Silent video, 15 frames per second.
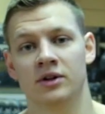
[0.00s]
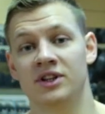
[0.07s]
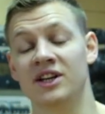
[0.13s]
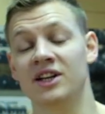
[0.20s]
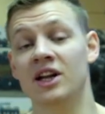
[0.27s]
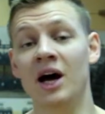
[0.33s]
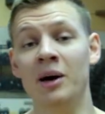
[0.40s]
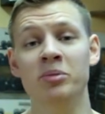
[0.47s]

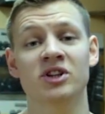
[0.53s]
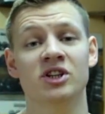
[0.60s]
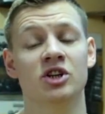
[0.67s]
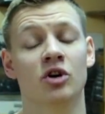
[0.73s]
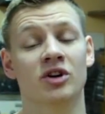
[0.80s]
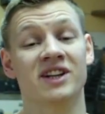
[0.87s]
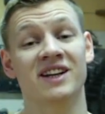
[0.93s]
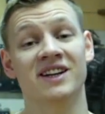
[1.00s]
Tendinopathy
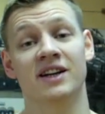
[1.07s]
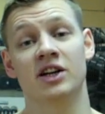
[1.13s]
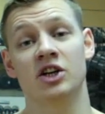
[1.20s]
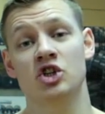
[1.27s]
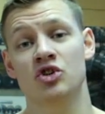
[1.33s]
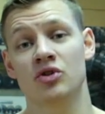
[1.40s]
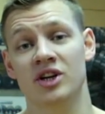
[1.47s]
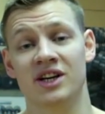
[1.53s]
or tendon
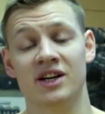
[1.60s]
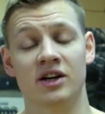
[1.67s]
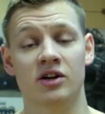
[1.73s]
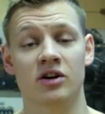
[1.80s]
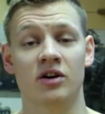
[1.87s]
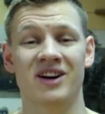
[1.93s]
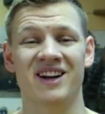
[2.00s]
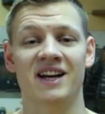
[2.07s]
injury can
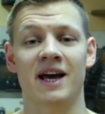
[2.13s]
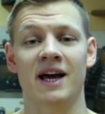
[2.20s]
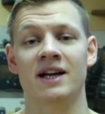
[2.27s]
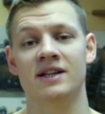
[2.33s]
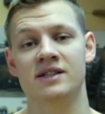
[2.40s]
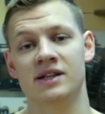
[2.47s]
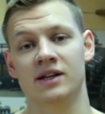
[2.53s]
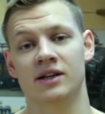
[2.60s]
occur in
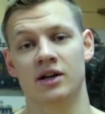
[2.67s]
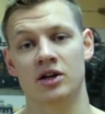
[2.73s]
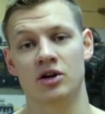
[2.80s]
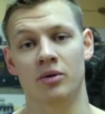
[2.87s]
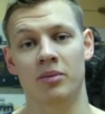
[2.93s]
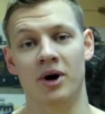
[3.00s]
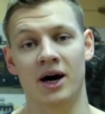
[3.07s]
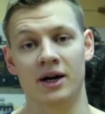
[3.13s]
any tendon in
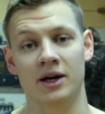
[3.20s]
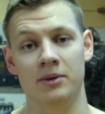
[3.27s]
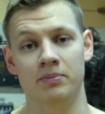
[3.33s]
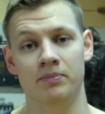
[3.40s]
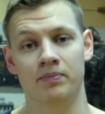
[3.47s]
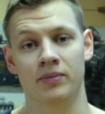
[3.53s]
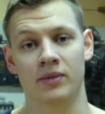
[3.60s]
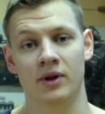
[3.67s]
your body.
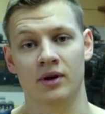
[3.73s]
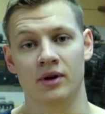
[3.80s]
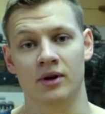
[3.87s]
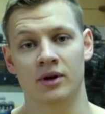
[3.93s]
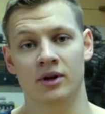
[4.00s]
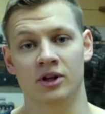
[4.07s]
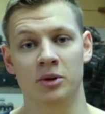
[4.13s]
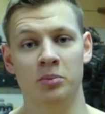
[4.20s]

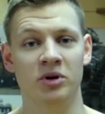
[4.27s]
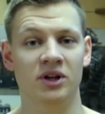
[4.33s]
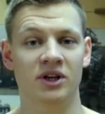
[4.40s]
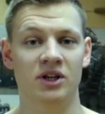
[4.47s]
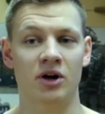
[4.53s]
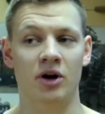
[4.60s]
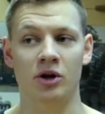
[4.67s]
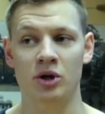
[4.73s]
Typically
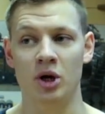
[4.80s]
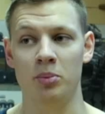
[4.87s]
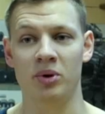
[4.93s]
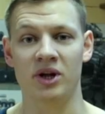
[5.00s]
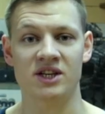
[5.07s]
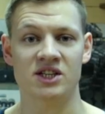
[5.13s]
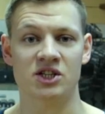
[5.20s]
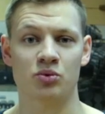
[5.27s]
there are three
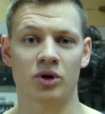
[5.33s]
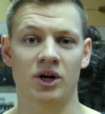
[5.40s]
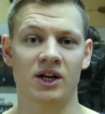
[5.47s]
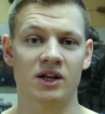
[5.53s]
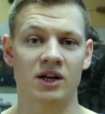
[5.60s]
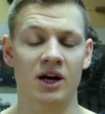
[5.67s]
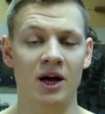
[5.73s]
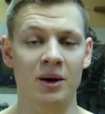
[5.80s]
places where
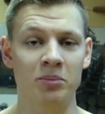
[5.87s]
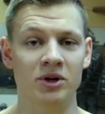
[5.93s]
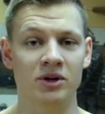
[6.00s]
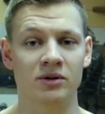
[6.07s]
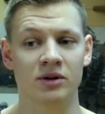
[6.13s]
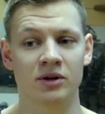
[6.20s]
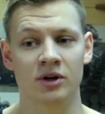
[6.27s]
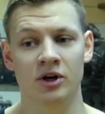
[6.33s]
that can
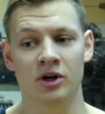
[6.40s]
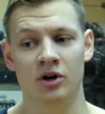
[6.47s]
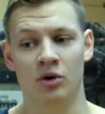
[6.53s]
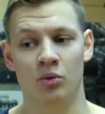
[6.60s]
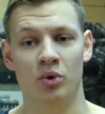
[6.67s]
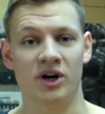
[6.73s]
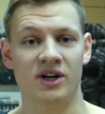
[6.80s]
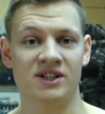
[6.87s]
happen,
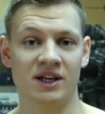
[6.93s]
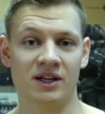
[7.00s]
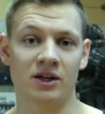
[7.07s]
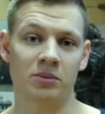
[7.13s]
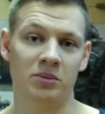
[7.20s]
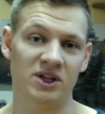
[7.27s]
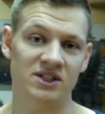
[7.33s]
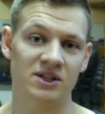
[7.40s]
where a
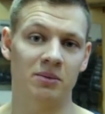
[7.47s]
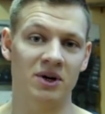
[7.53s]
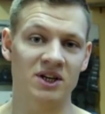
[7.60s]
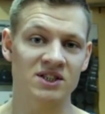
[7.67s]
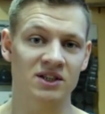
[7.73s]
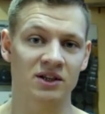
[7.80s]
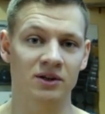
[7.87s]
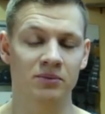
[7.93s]
tendon meets the
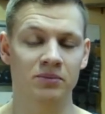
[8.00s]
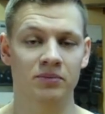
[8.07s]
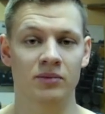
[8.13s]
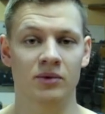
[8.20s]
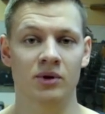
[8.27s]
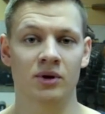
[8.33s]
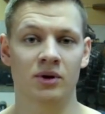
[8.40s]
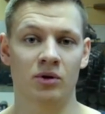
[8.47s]
muscle,
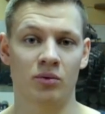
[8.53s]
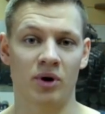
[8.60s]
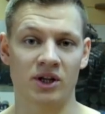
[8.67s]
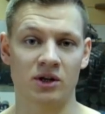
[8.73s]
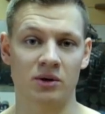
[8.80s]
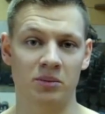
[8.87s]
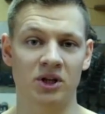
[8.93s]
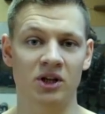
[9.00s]
right
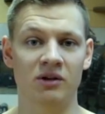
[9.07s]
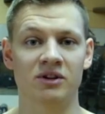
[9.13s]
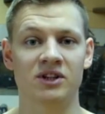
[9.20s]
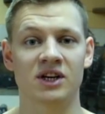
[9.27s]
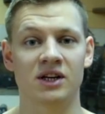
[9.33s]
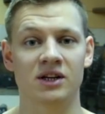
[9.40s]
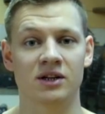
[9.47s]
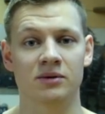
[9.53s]
in the middle of a
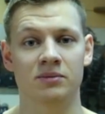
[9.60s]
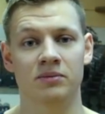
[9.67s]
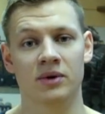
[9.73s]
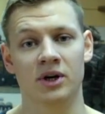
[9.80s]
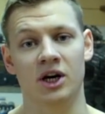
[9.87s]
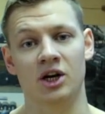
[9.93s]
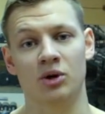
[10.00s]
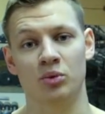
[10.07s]
tendon,
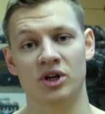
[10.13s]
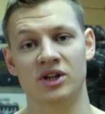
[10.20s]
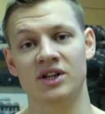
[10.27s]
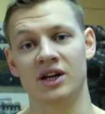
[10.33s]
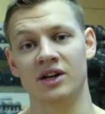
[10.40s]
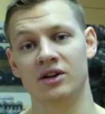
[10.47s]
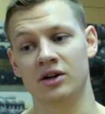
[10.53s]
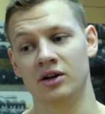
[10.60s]
and when the
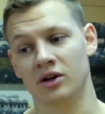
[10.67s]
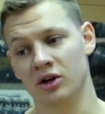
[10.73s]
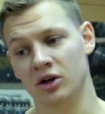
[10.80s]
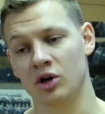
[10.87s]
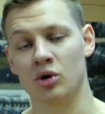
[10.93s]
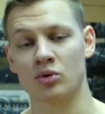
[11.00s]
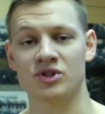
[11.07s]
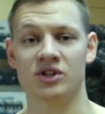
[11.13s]
tendon
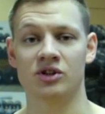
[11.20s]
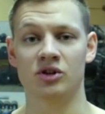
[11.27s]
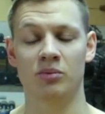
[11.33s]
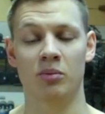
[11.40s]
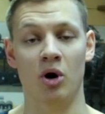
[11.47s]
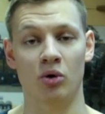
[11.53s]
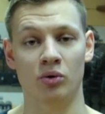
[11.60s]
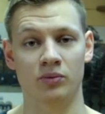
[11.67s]
goes into the
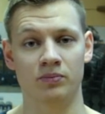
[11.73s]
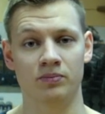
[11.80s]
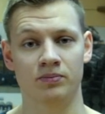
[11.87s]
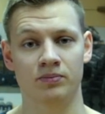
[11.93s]
bone.